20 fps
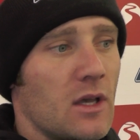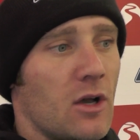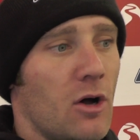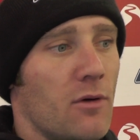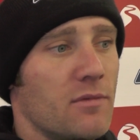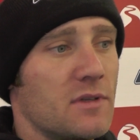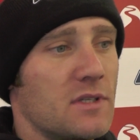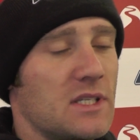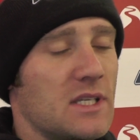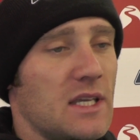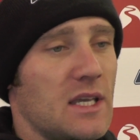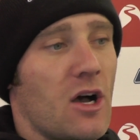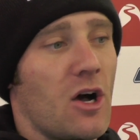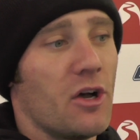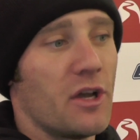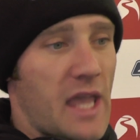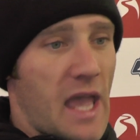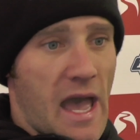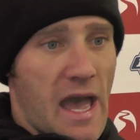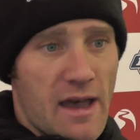Obviously,
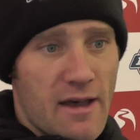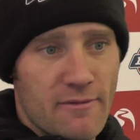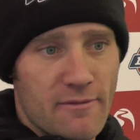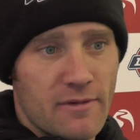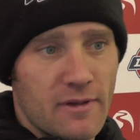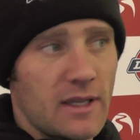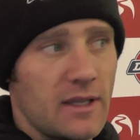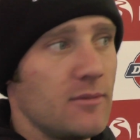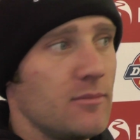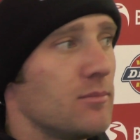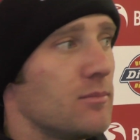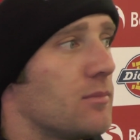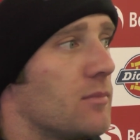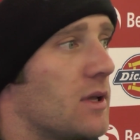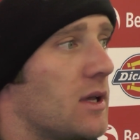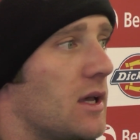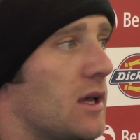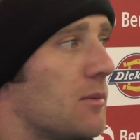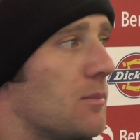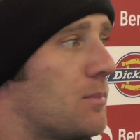I have,
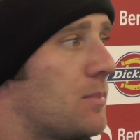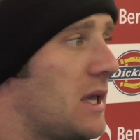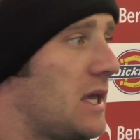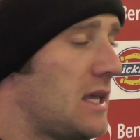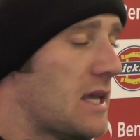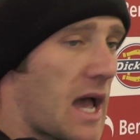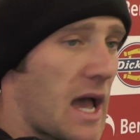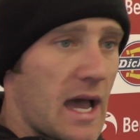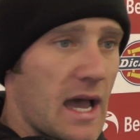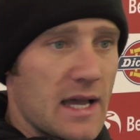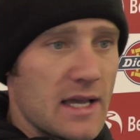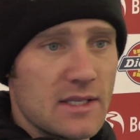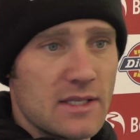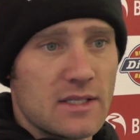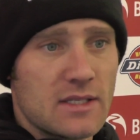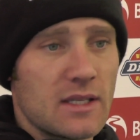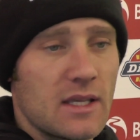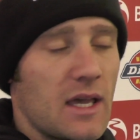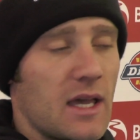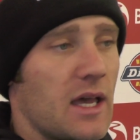Pete
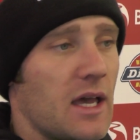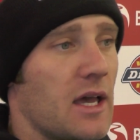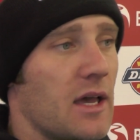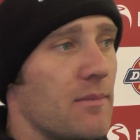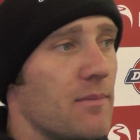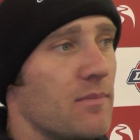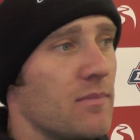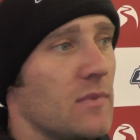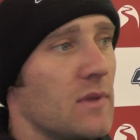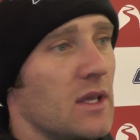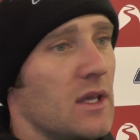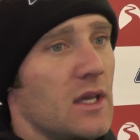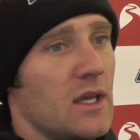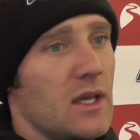has, I'm